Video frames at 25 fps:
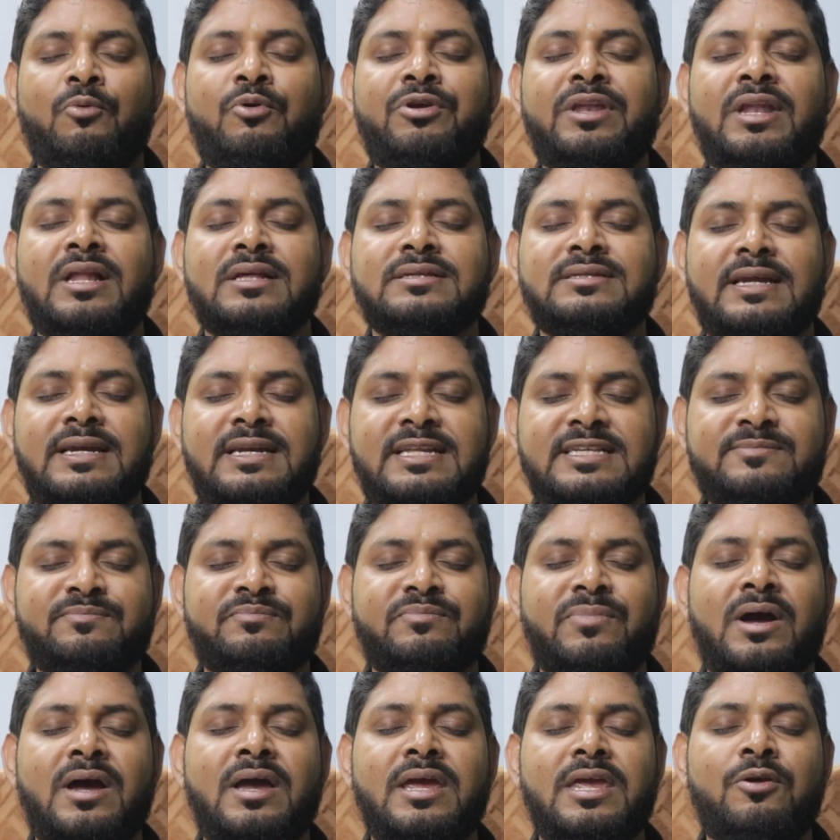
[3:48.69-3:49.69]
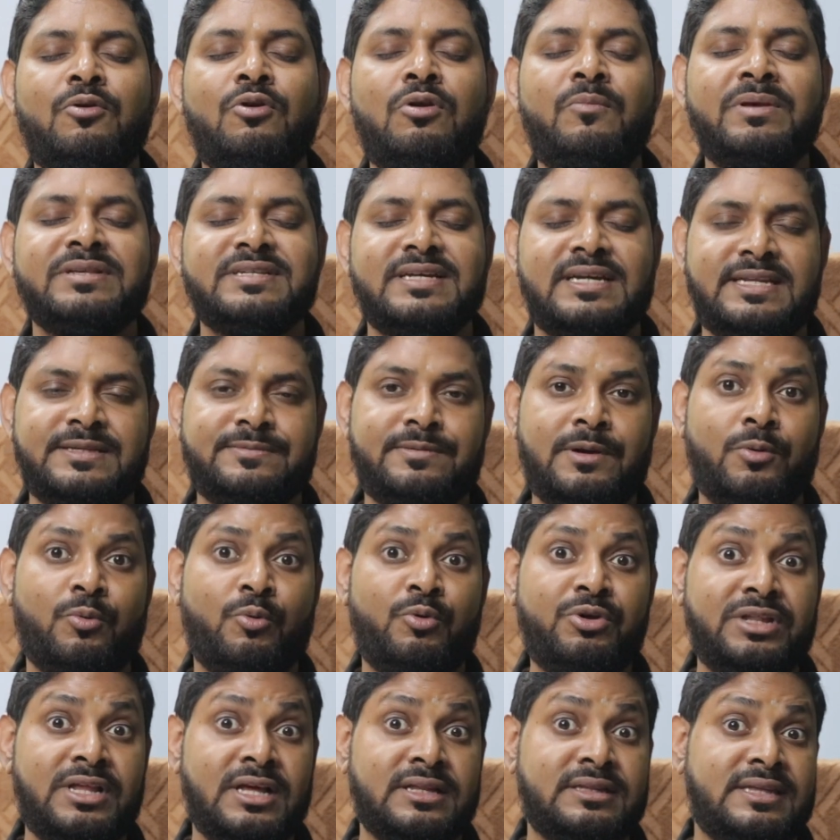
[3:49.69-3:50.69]
with the you will be satisfied
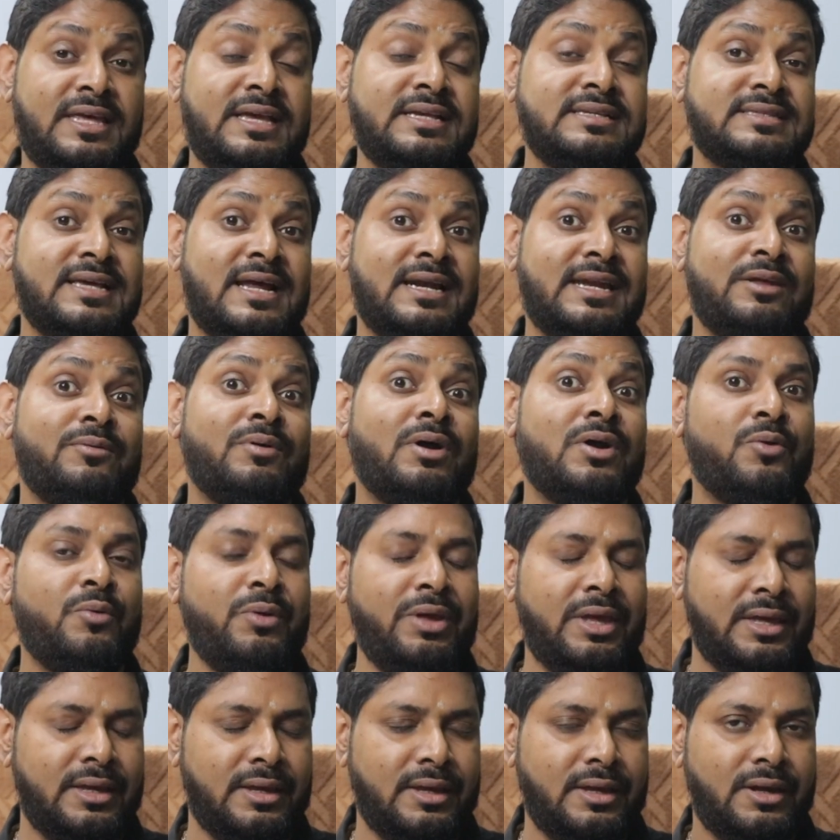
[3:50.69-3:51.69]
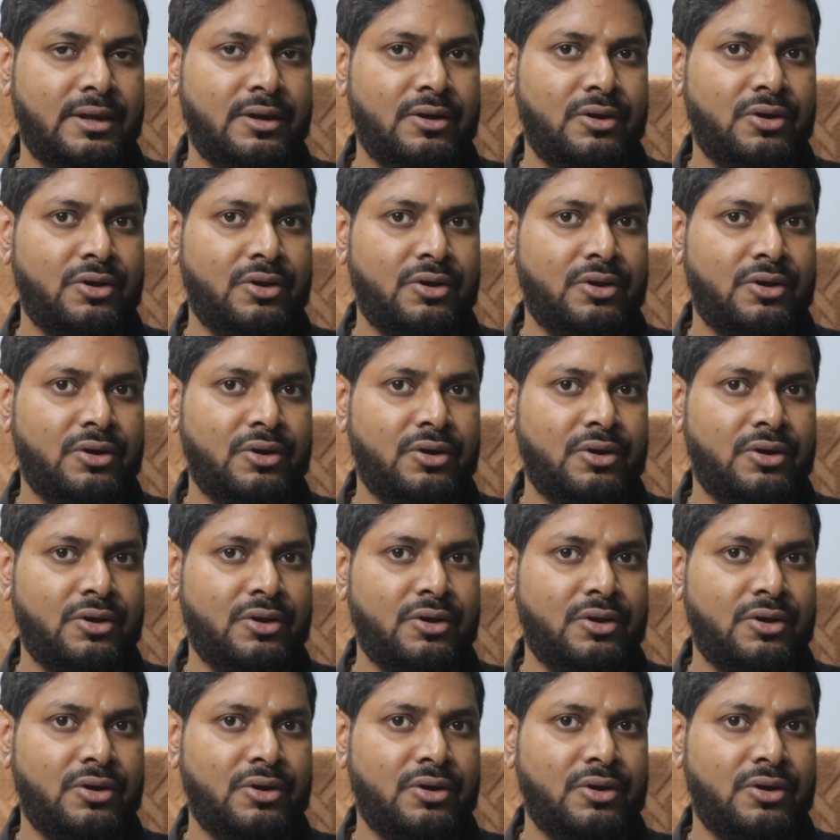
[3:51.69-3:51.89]
with the things that you are doing.